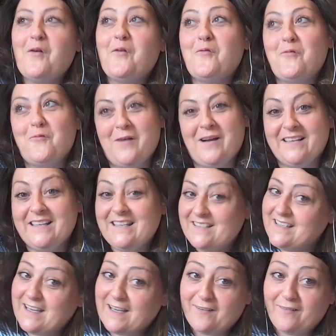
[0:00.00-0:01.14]
Well,
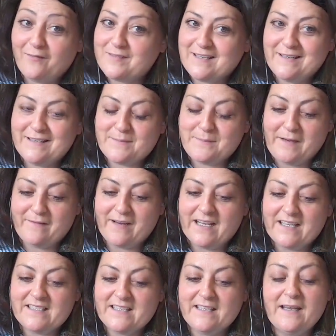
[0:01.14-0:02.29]
obviously an aspiring
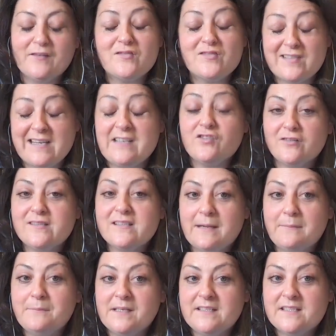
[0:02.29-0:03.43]
actor. Now, the St. John's
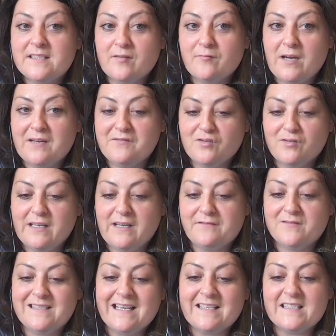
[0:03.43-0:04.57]
ambulance arrives shortly
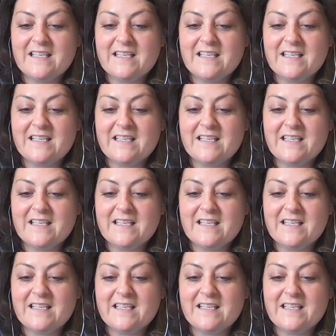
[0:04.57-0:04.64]
afterwards.